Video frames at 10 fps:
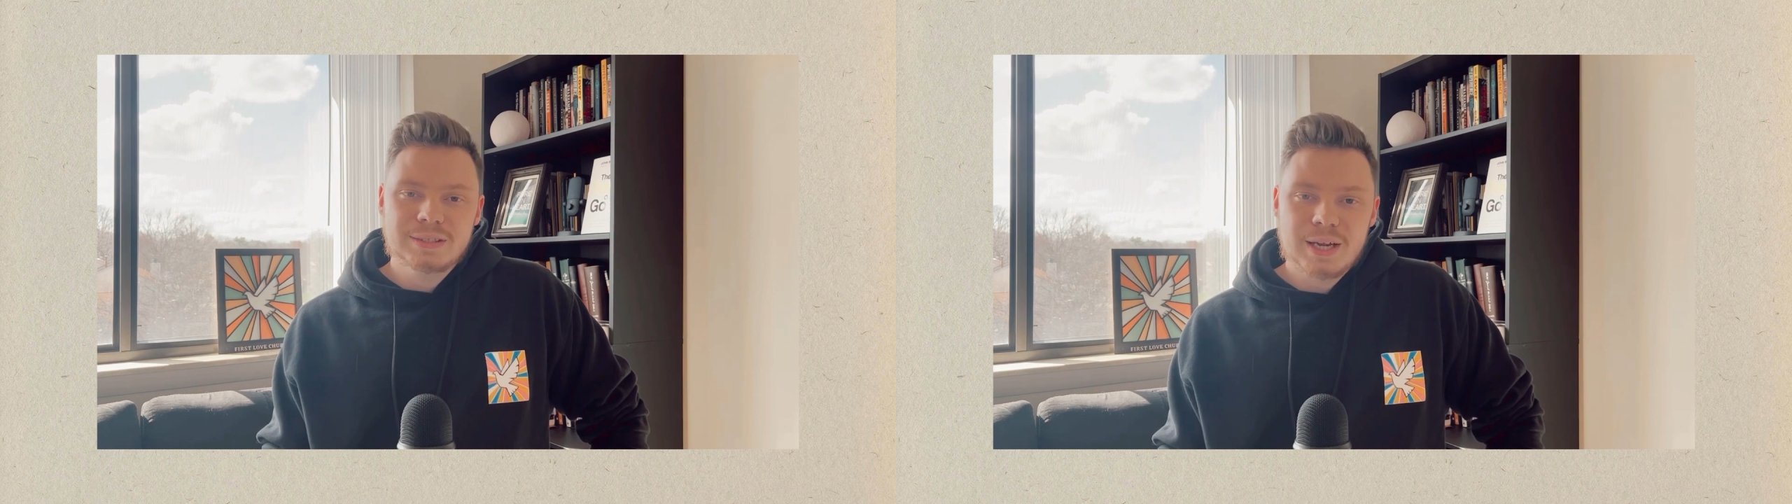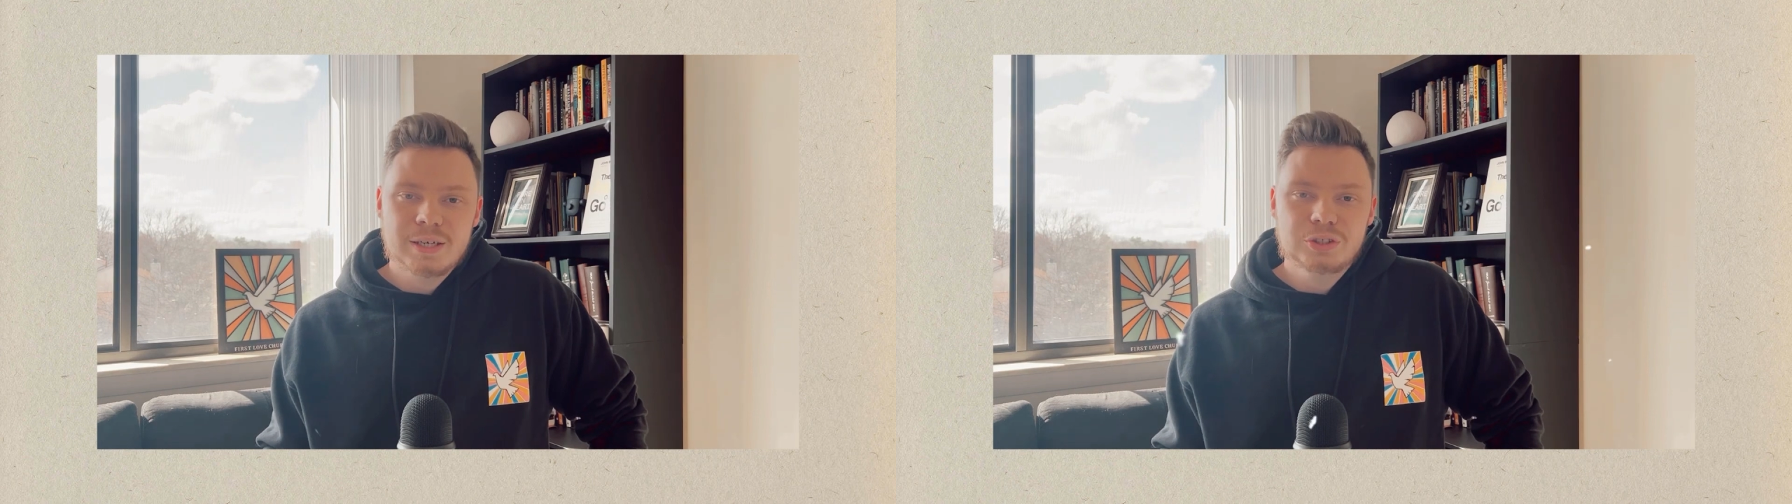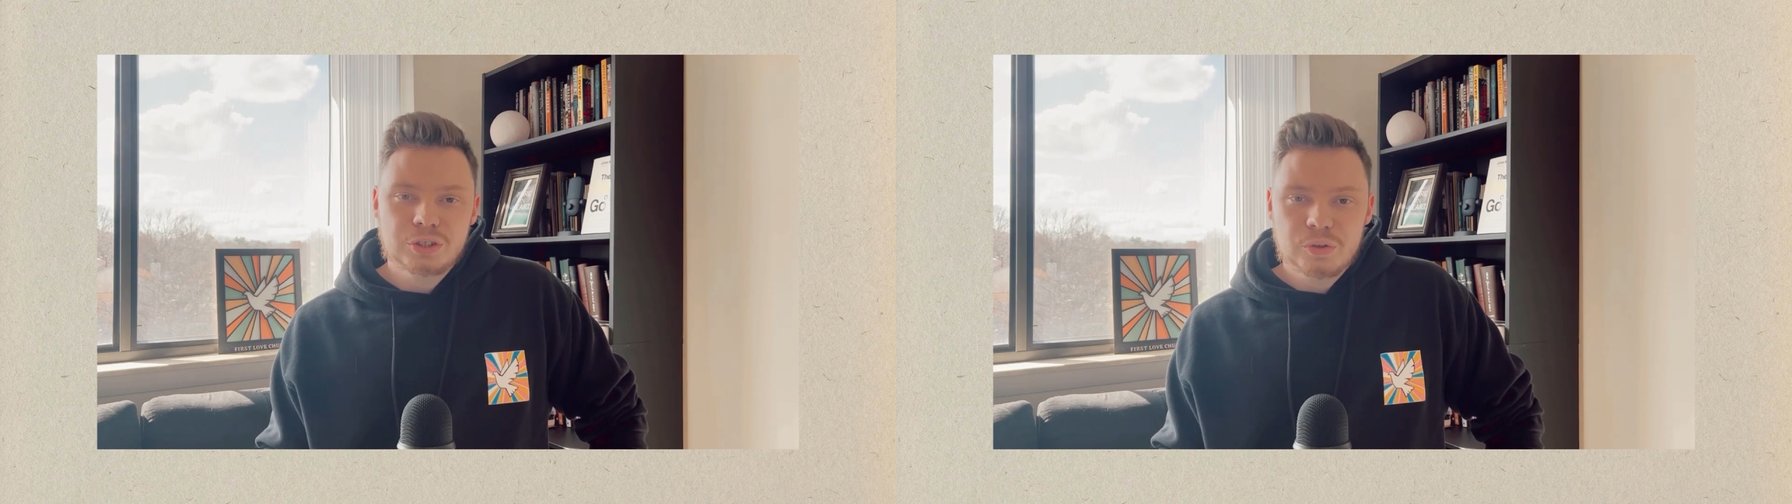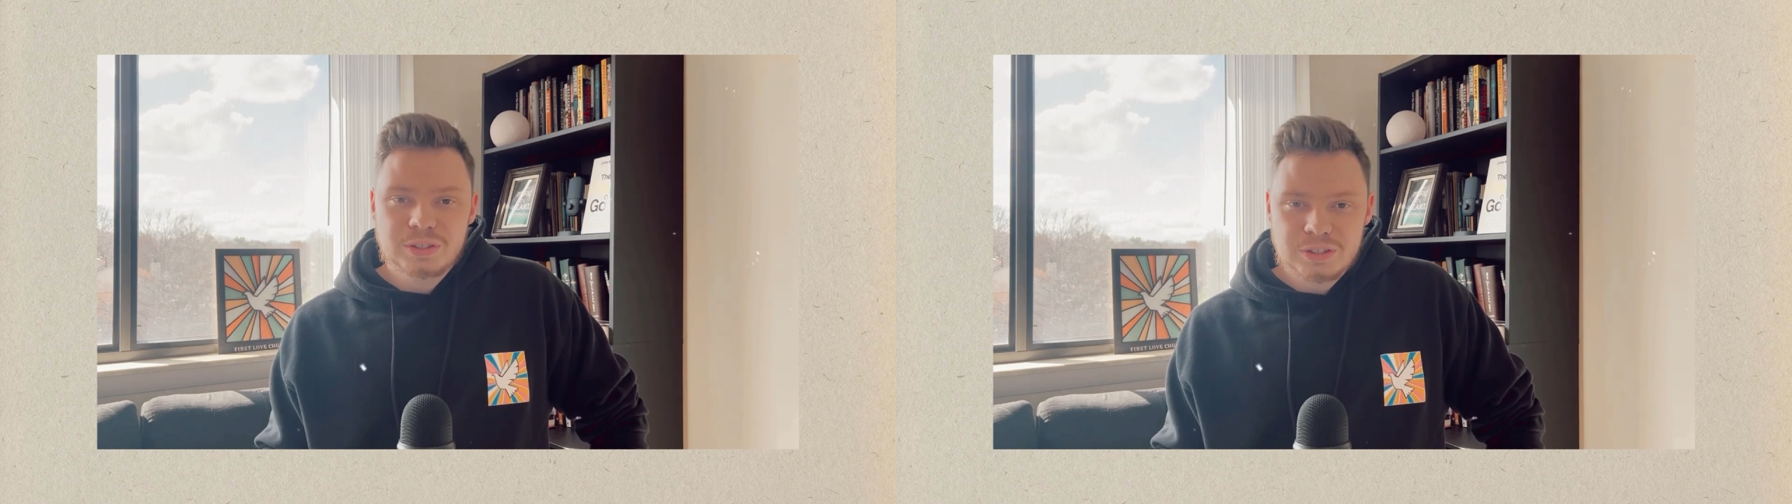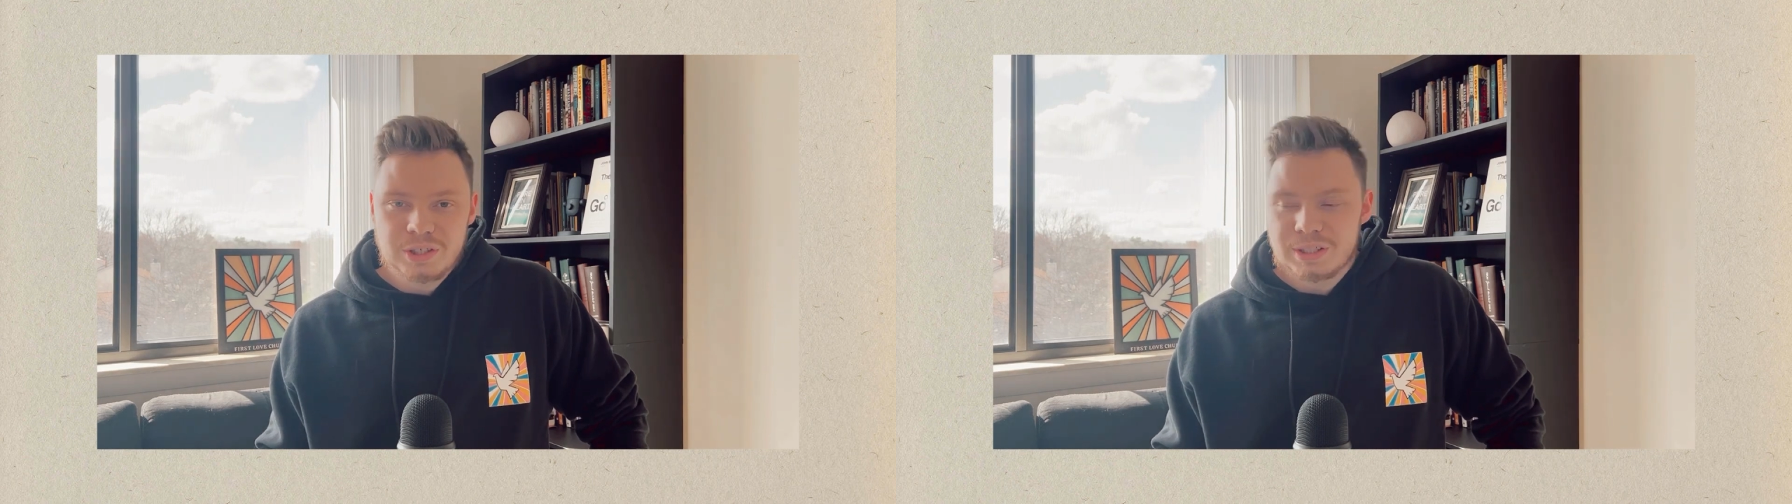not a Jew
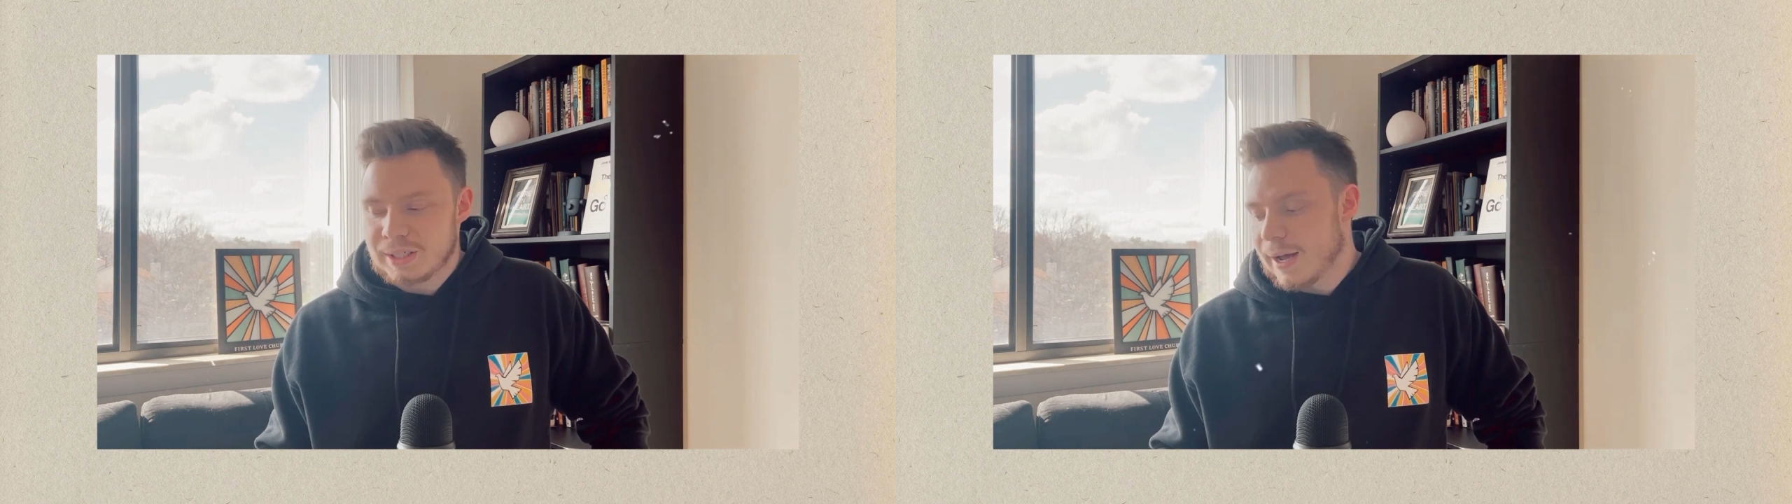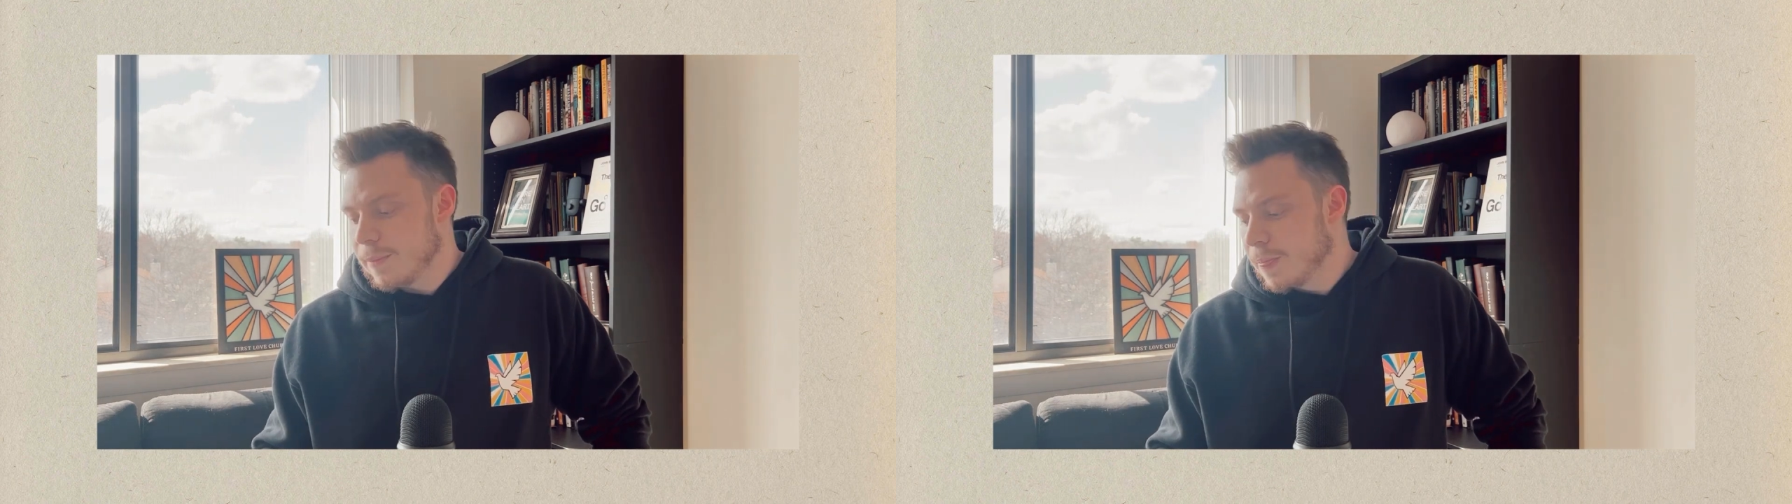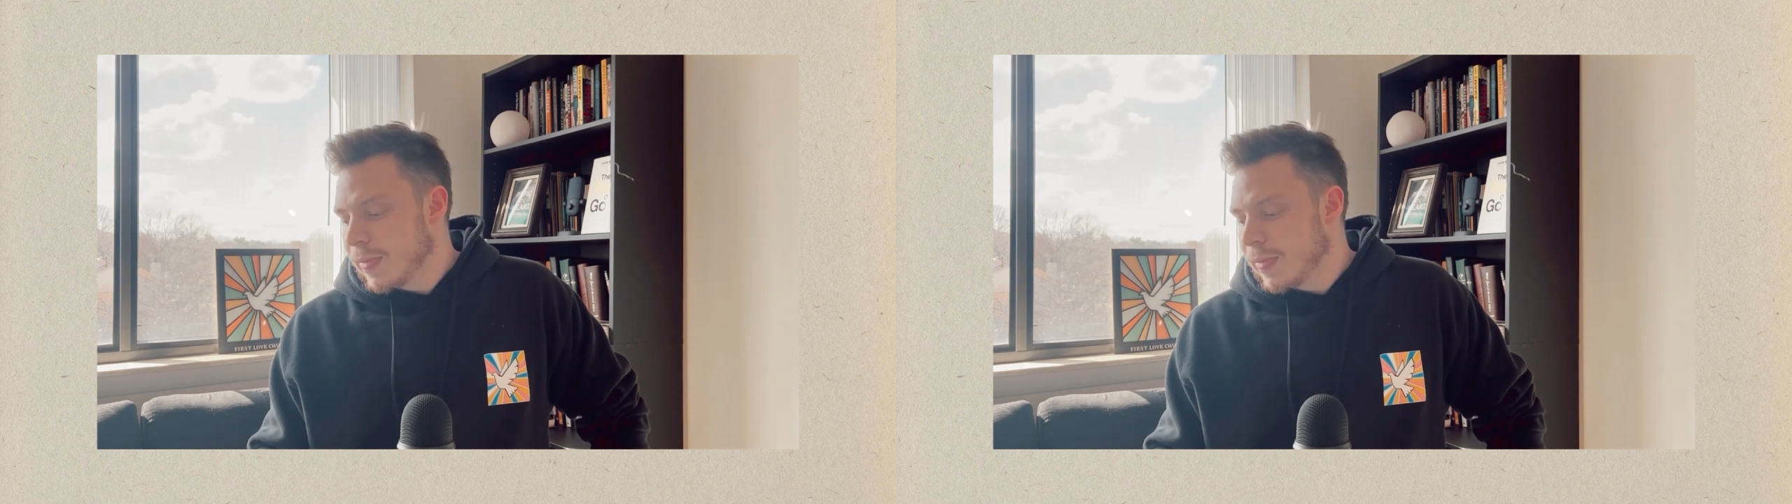is a Gentile.